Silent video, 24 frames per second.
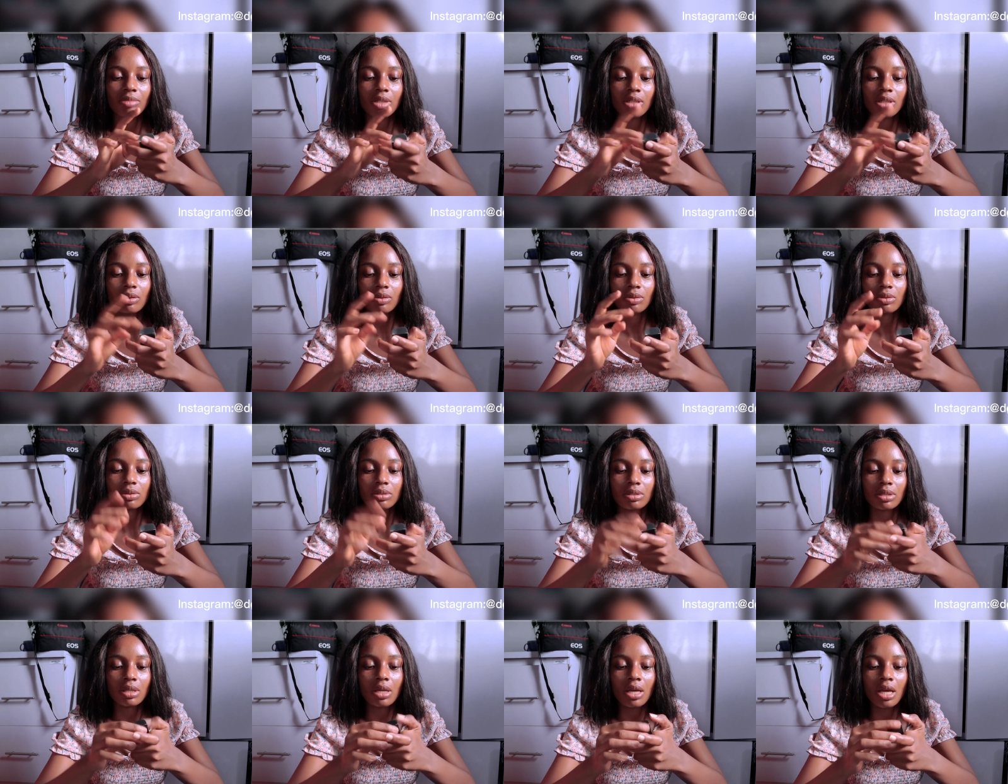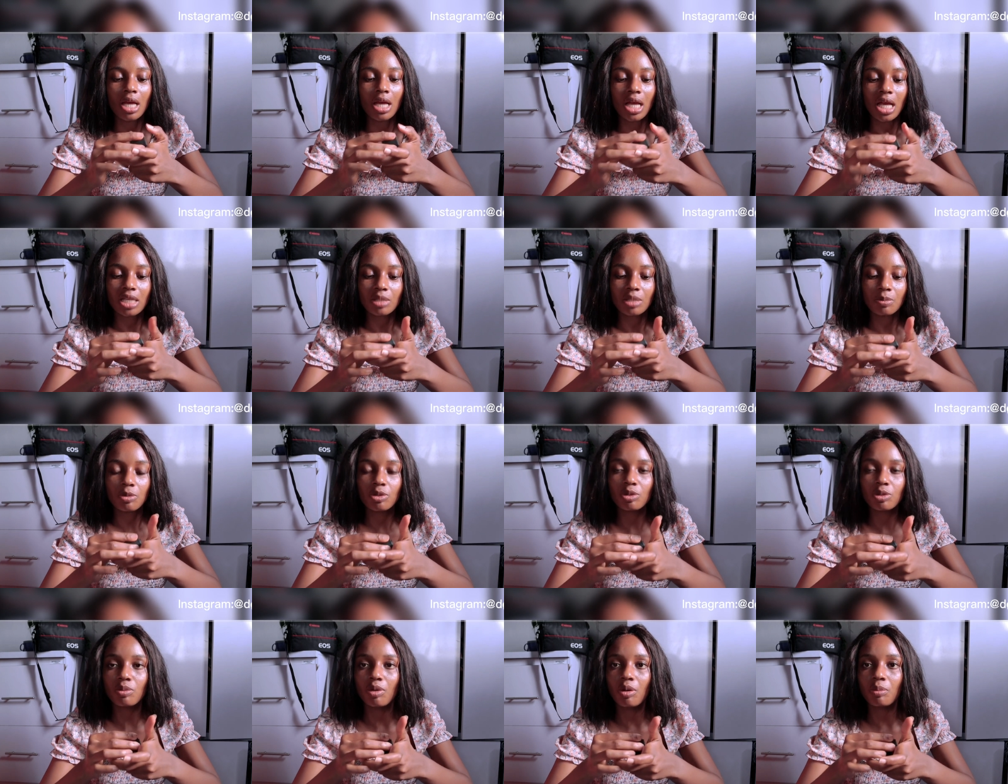share this video,
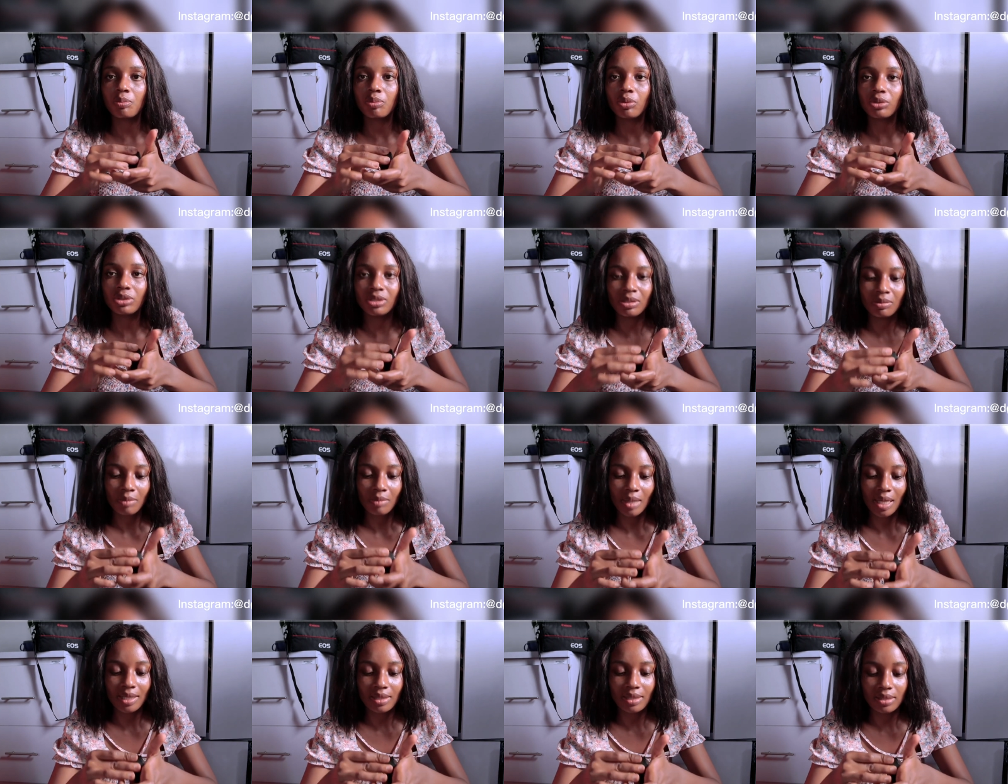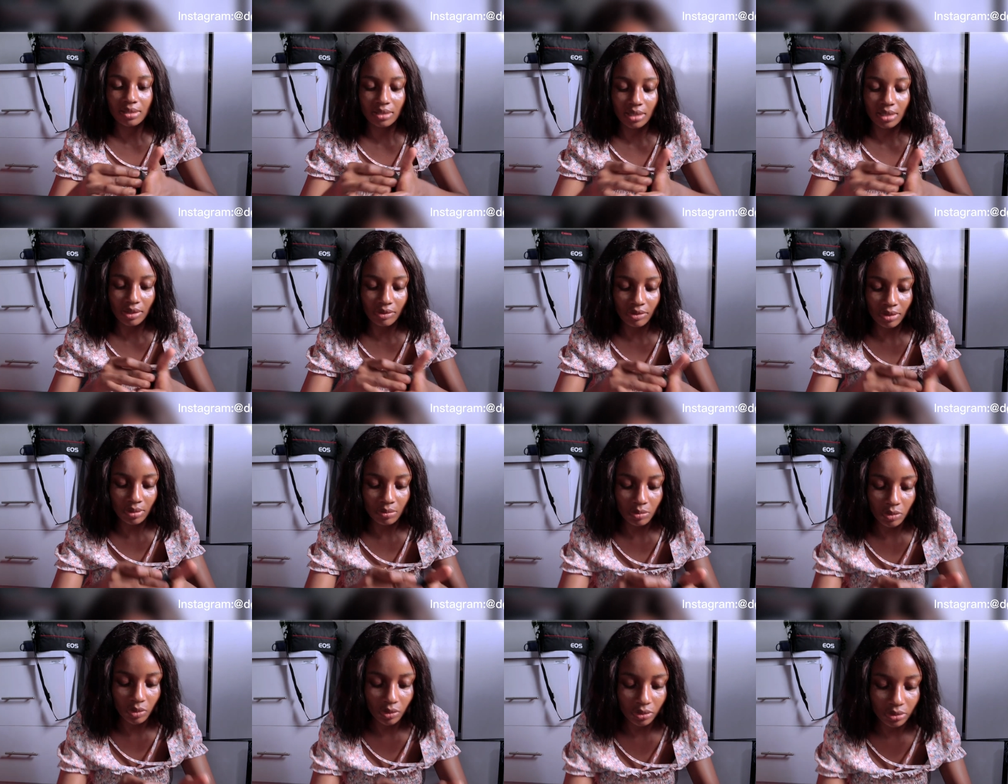let's move this ministry to the
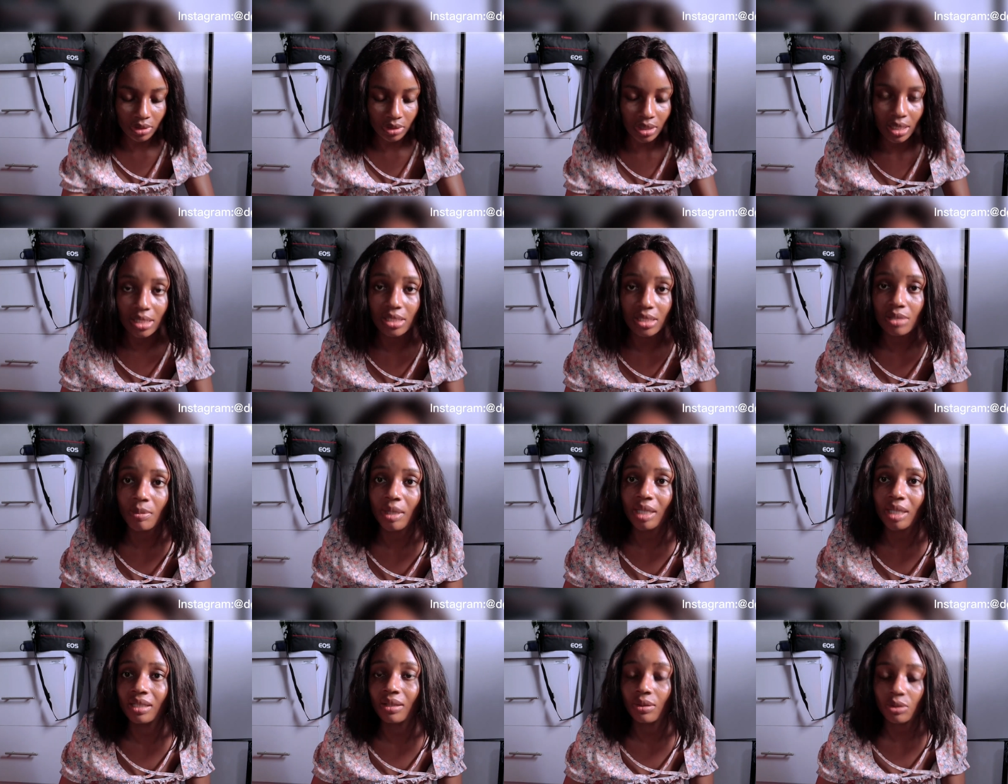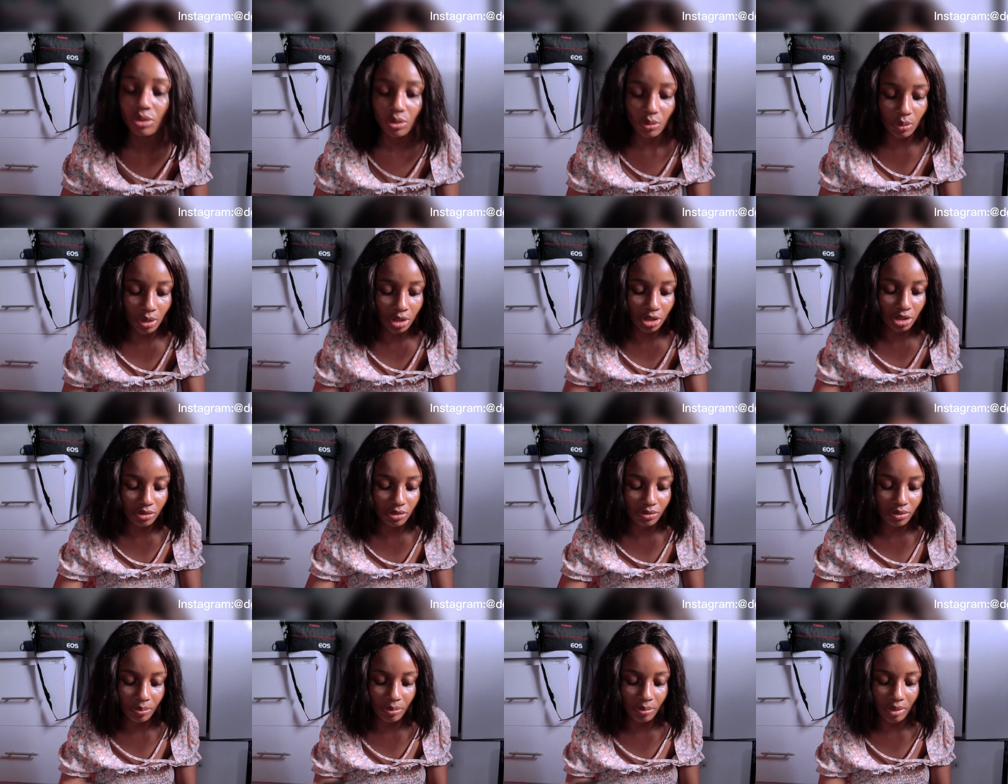permanent site
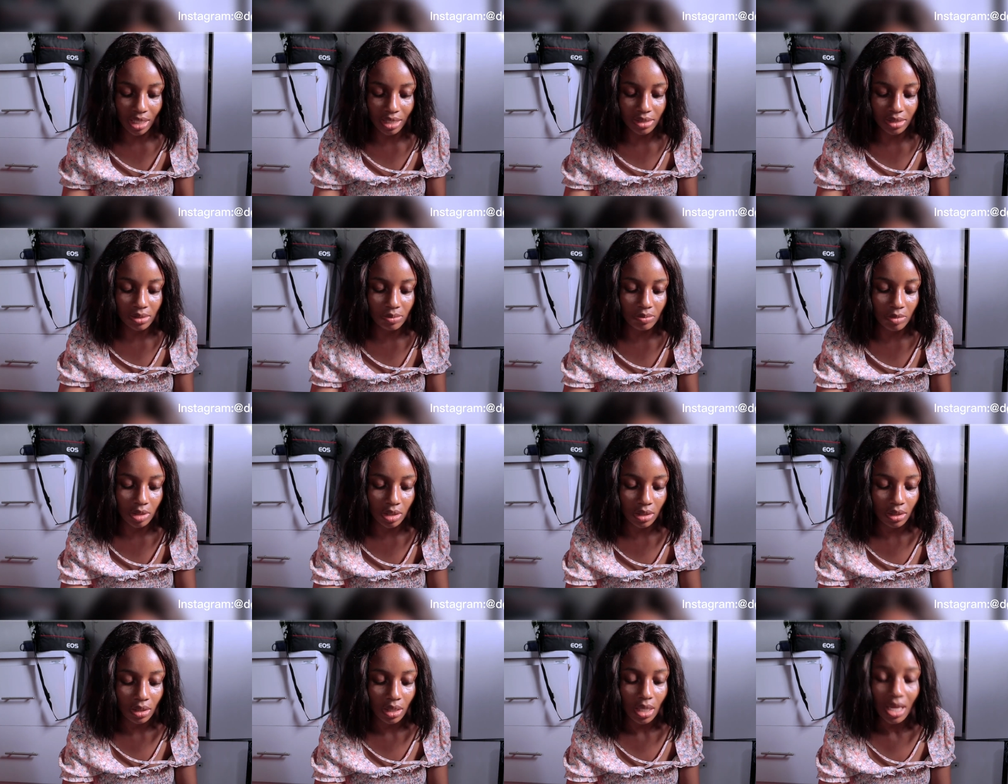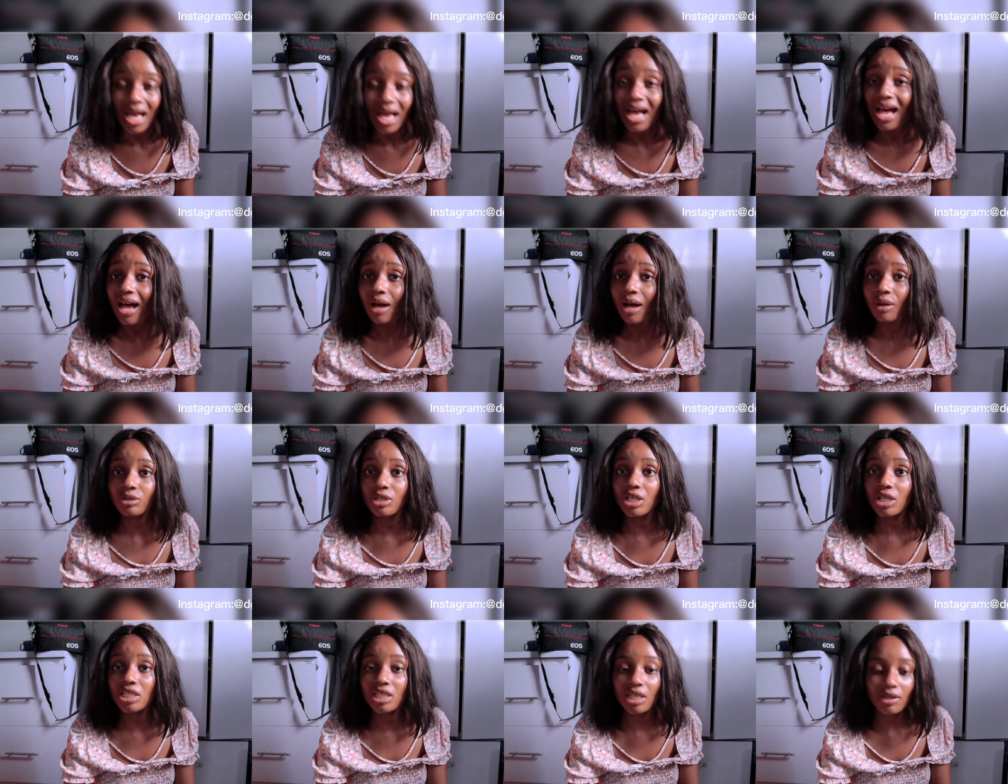Iwatago, and hopefully
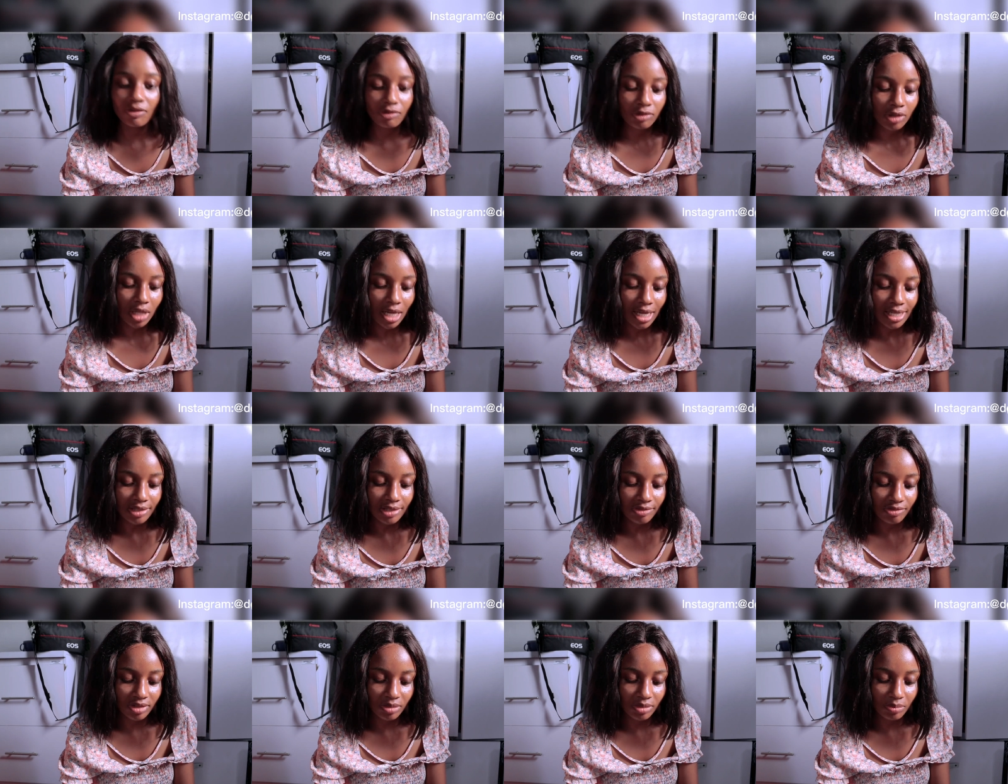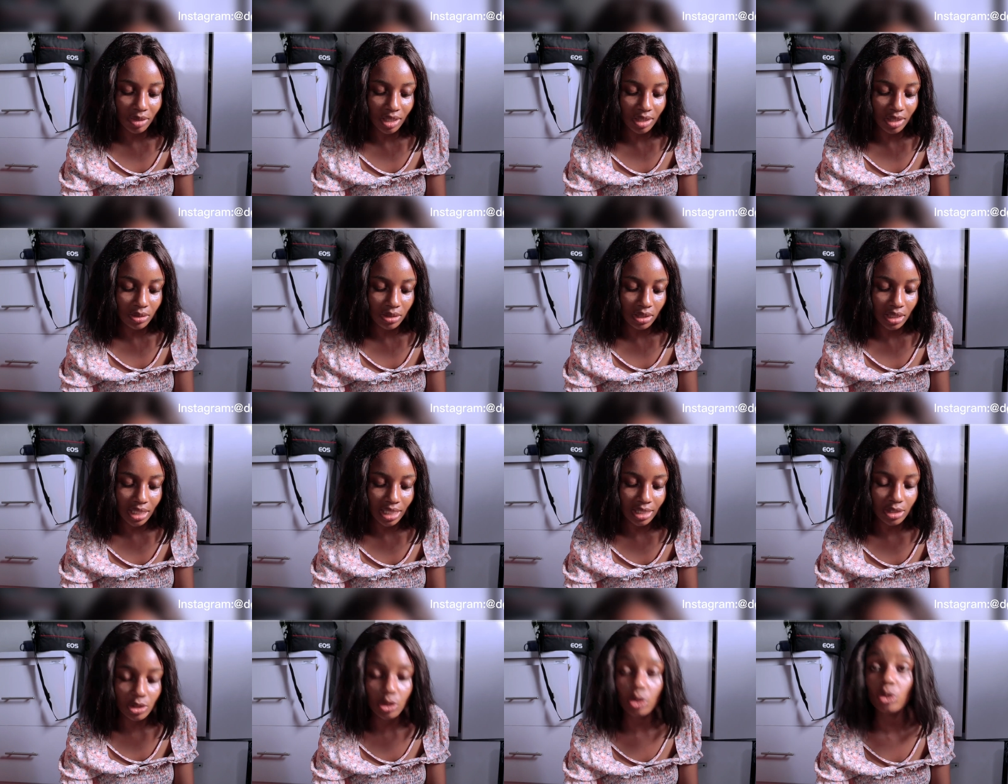I'm going to be
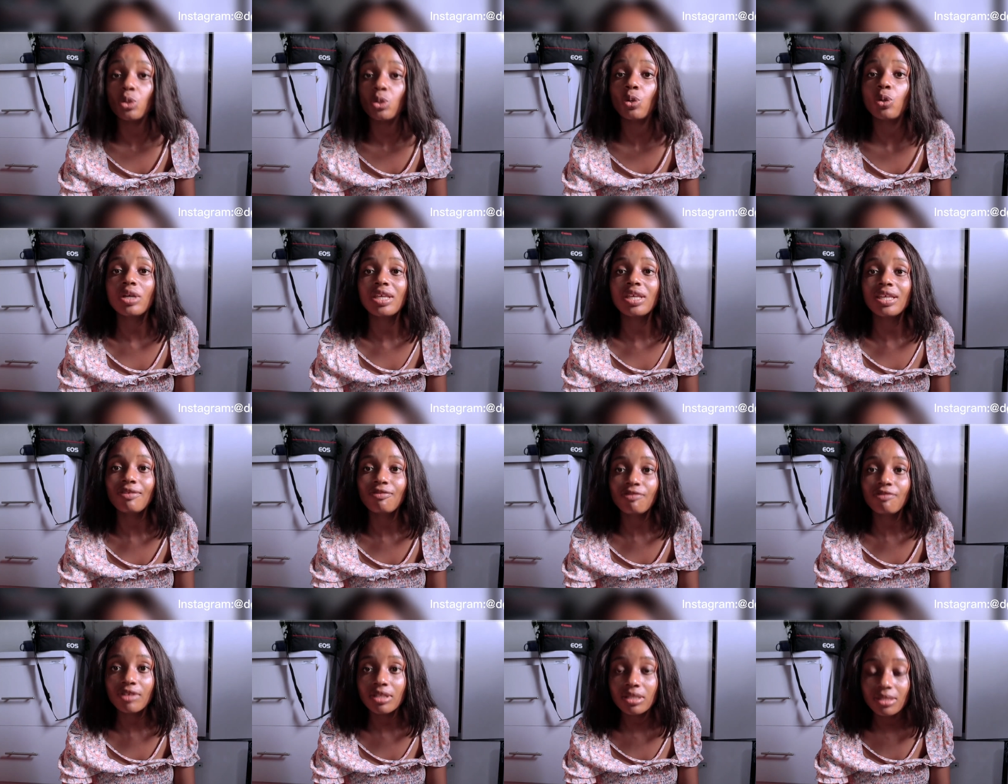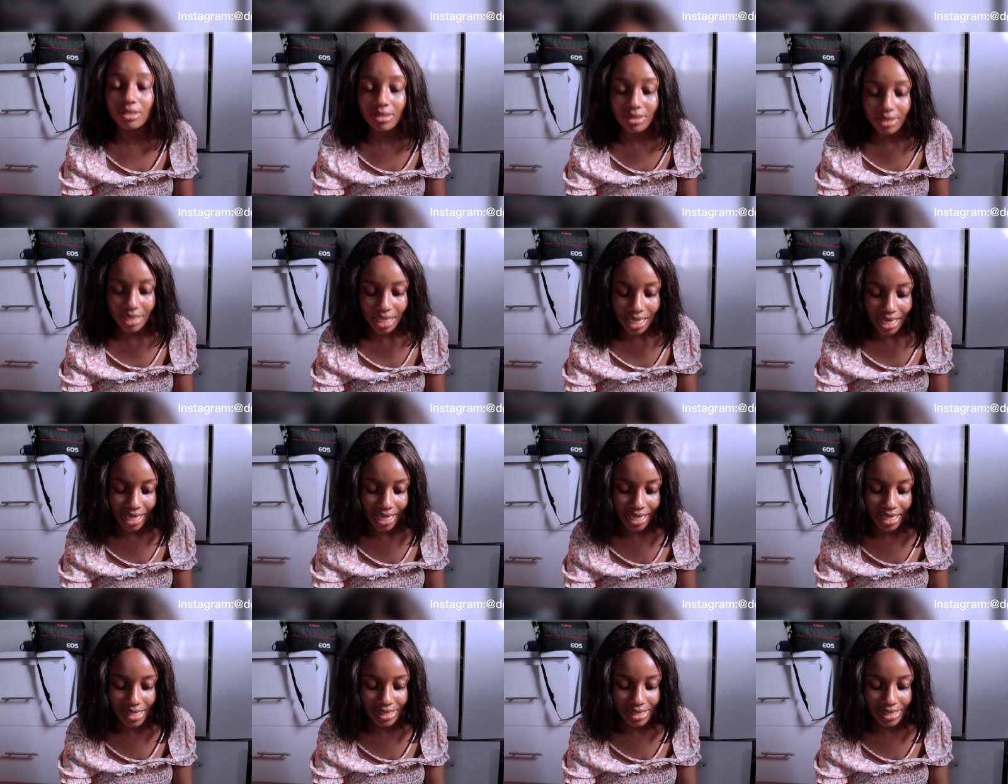seeing you guys in my next video. For